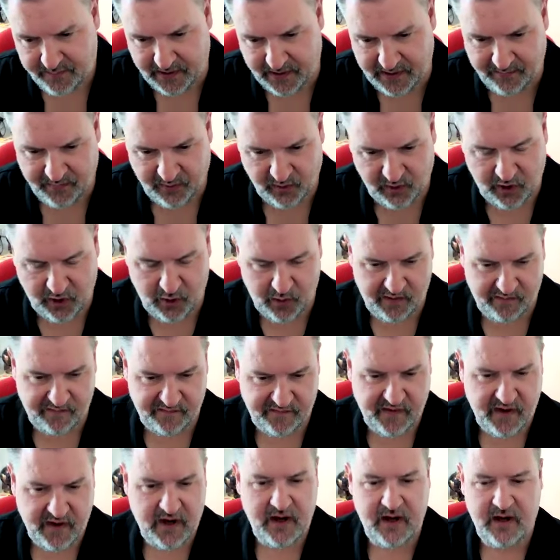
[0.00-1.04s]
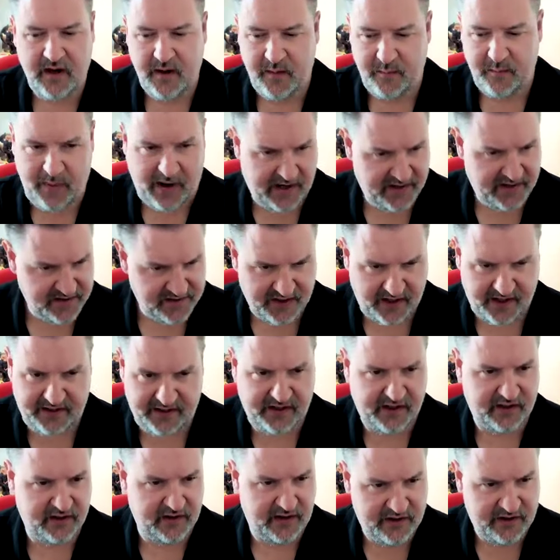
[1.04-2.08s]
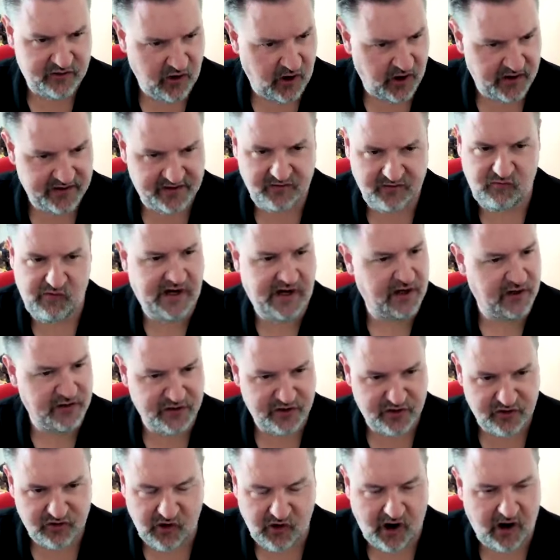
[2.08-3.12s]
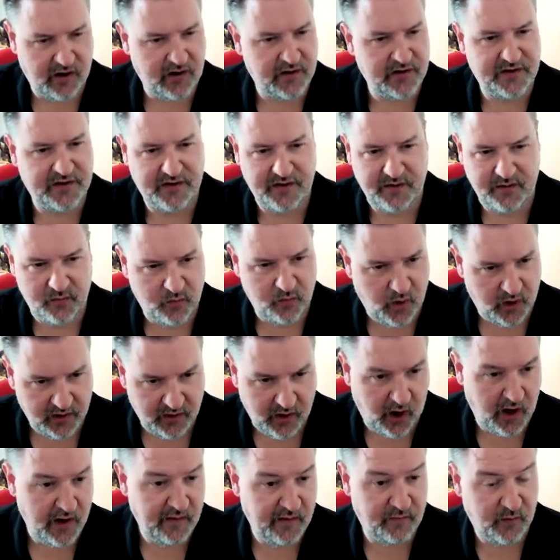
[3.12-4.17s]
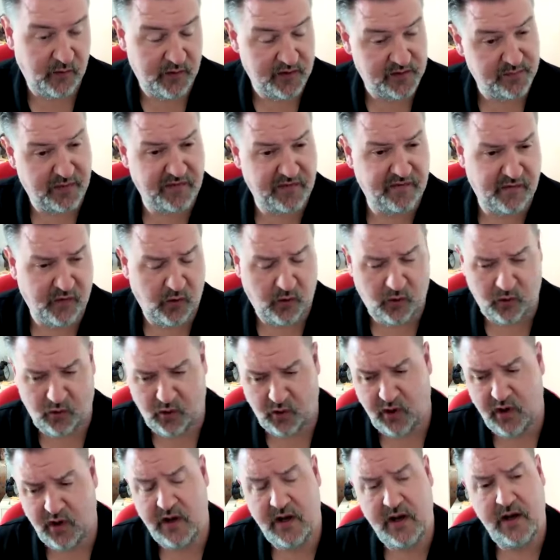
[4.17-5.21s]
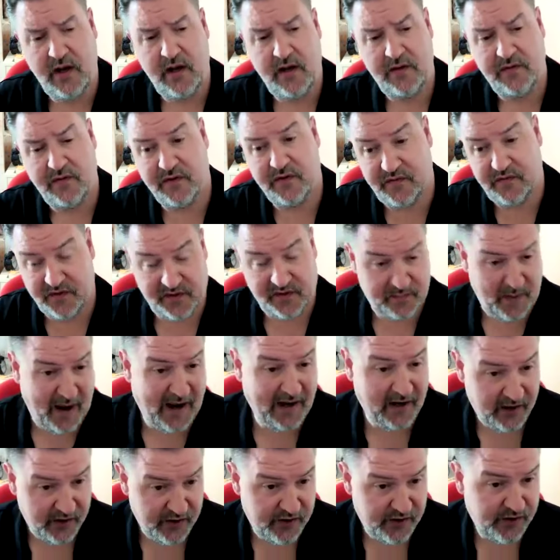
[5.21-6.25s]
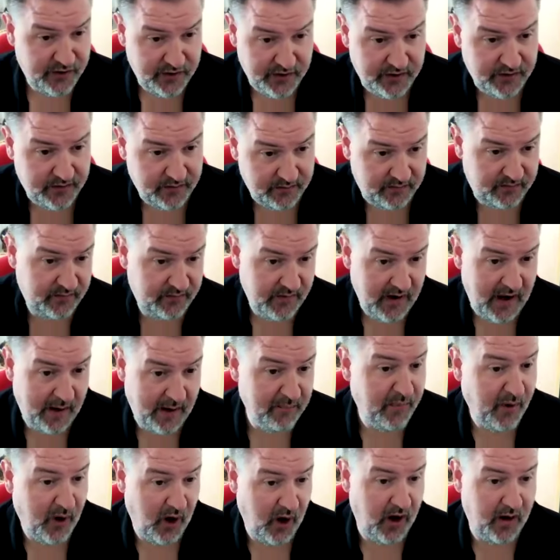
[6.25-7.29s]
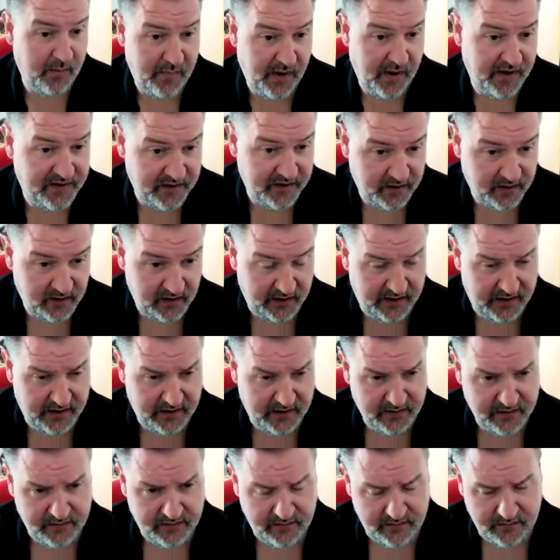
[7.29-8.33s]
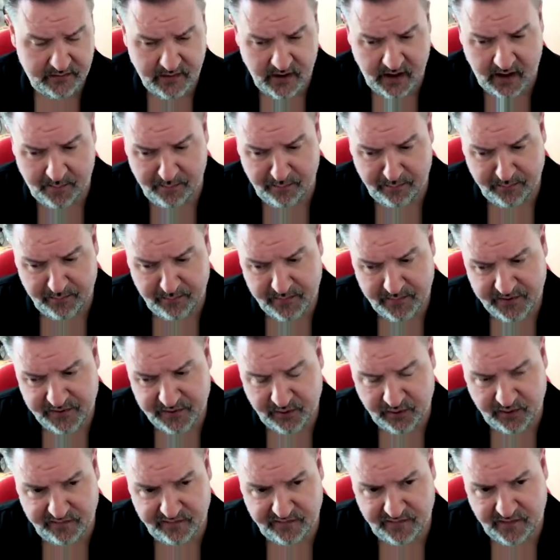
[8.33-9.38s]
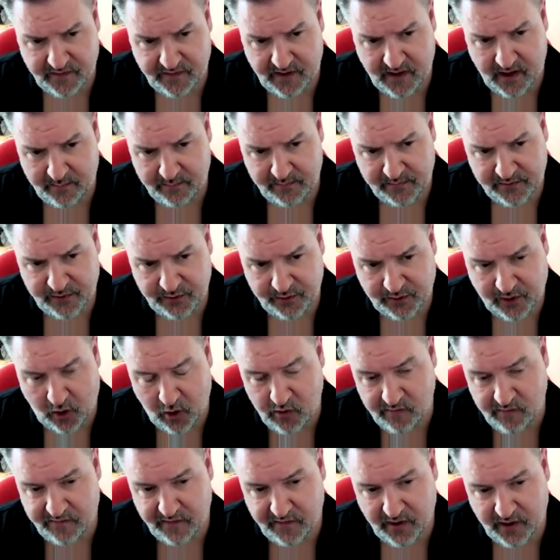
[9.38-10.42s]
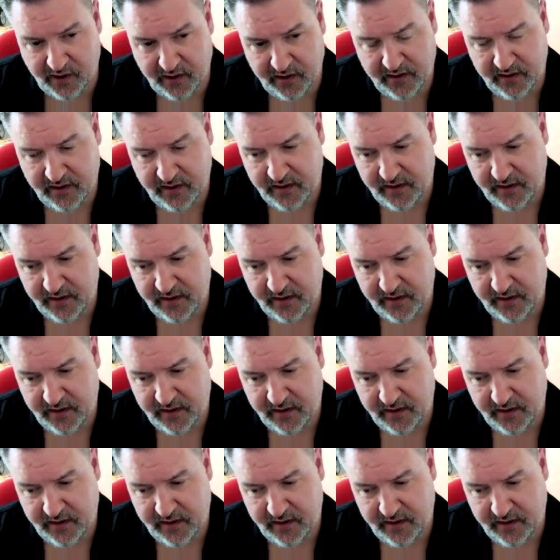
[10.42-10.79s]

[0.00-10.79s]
people who have painstakingly tried to reconstruct what life was before the, the Spanish Empire basically um, sort of um, took over